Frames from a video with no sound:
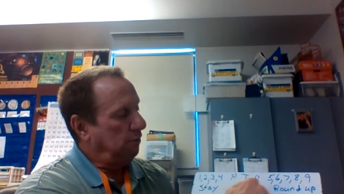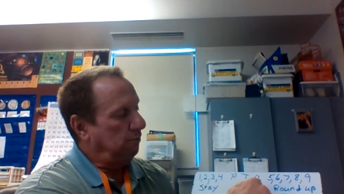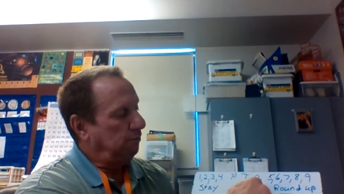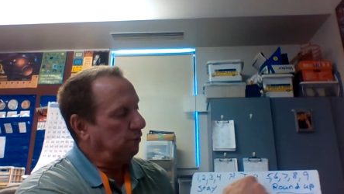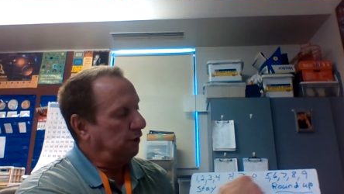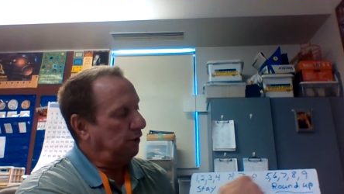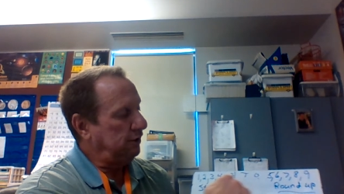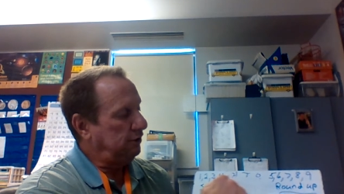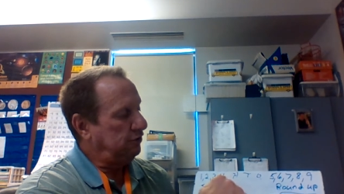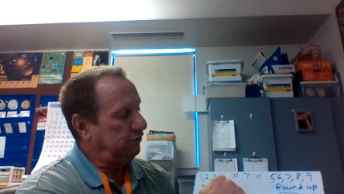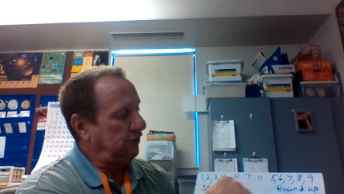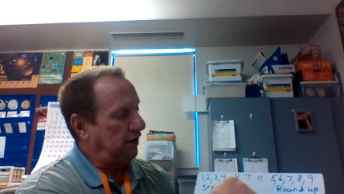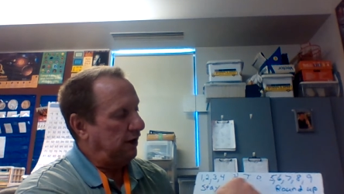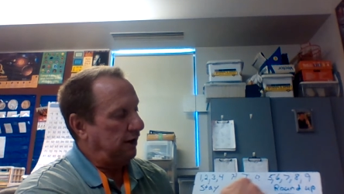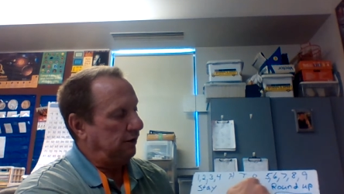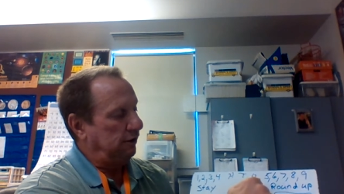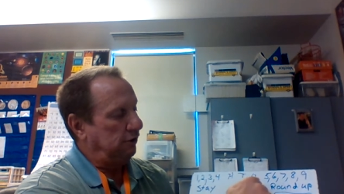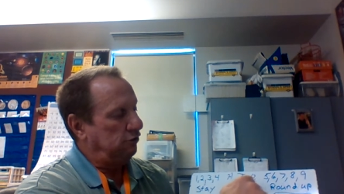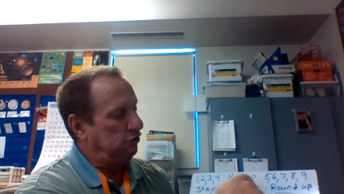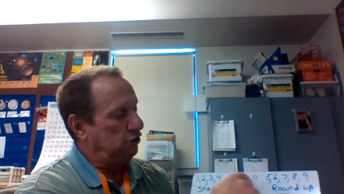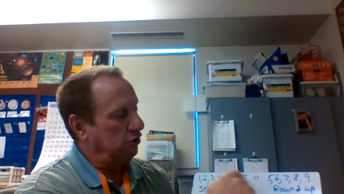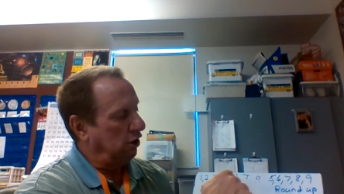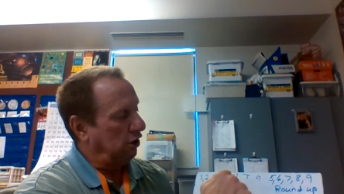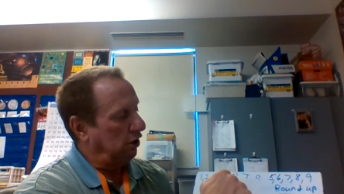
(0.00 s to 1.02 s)
place
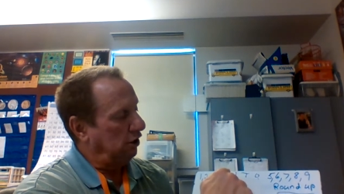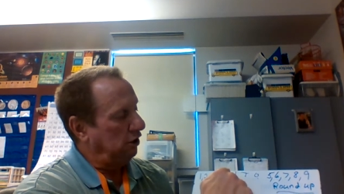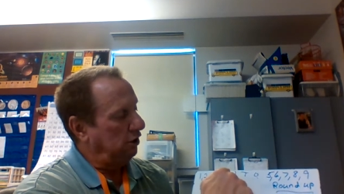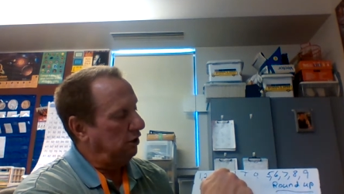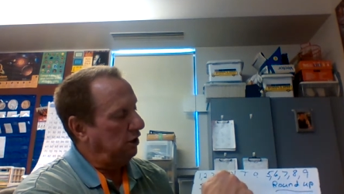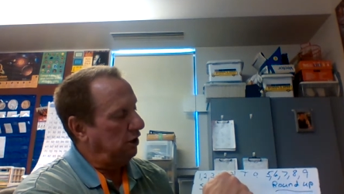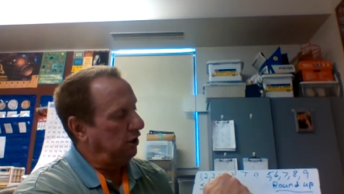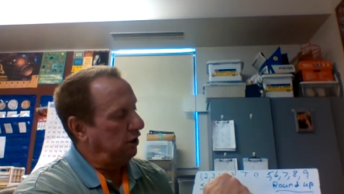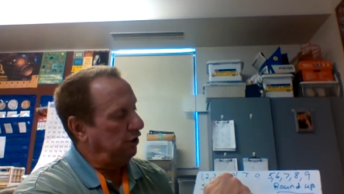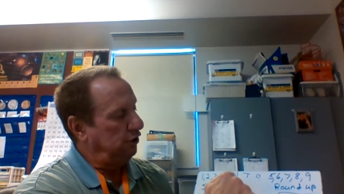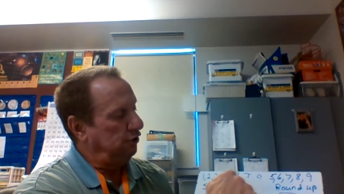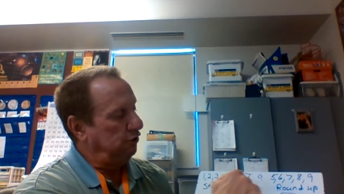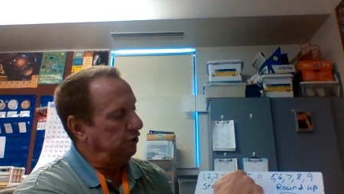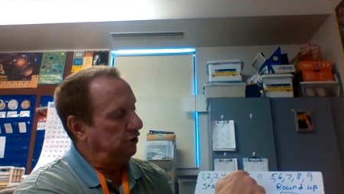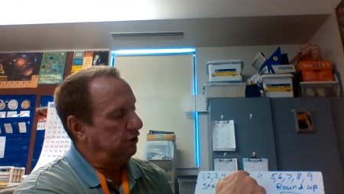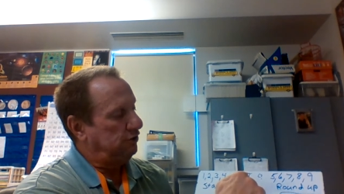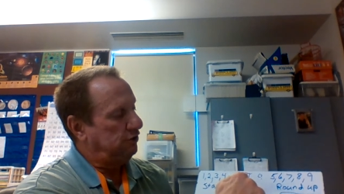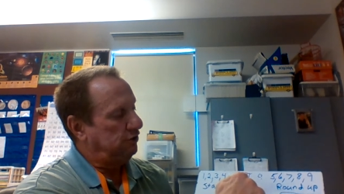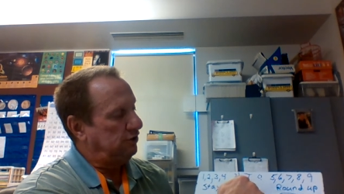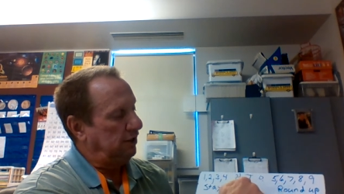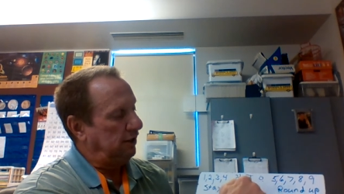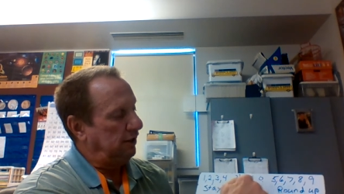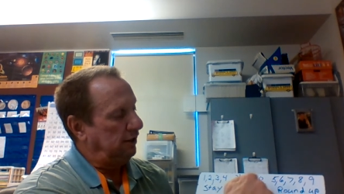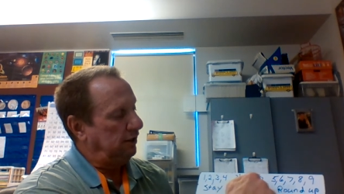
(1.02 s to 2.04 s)
value chart
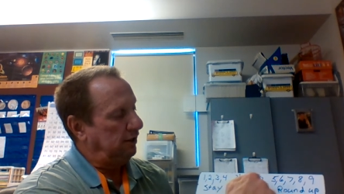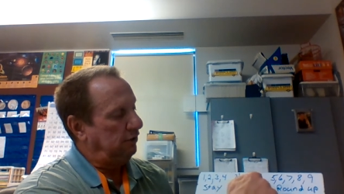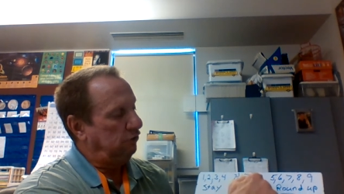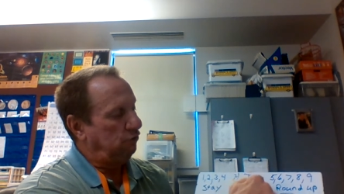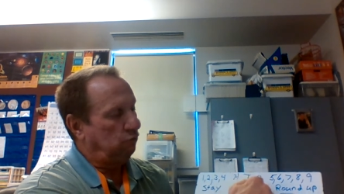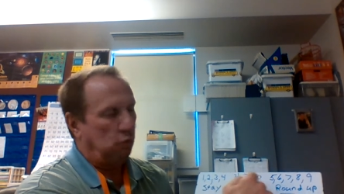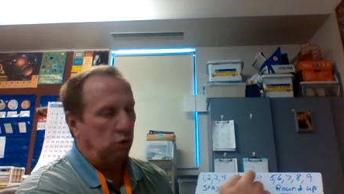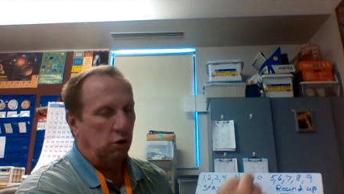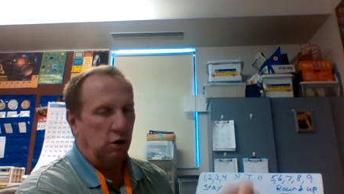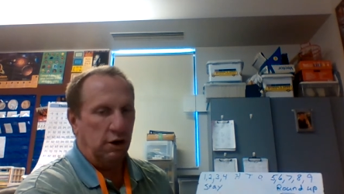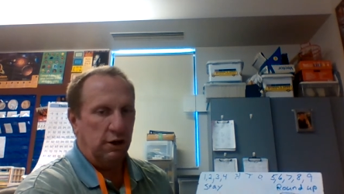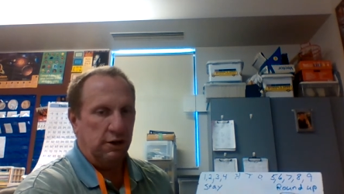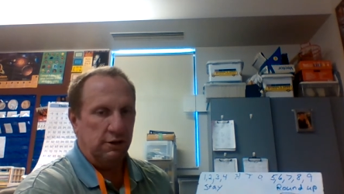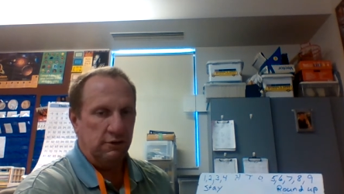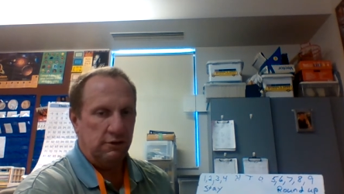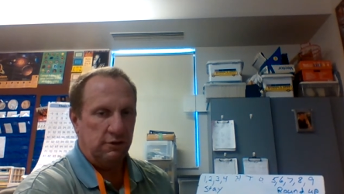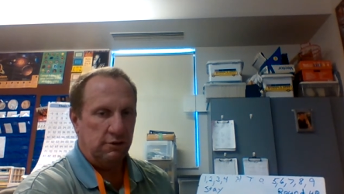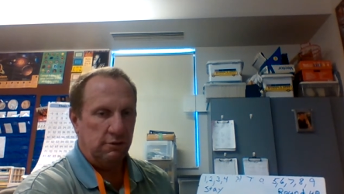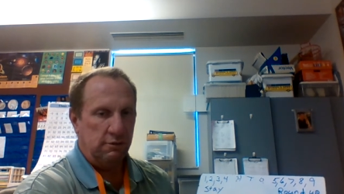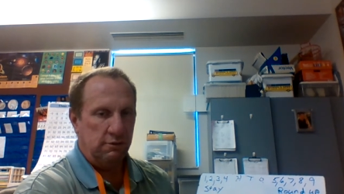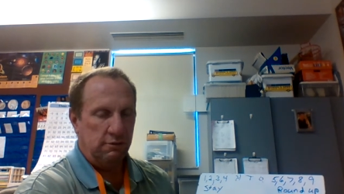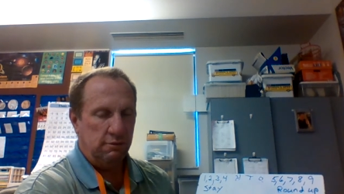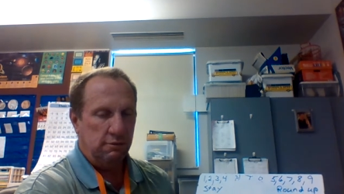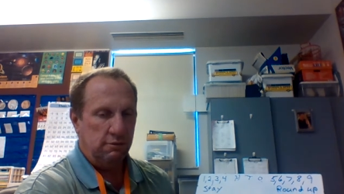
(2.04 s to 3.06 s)
hundreds tens ones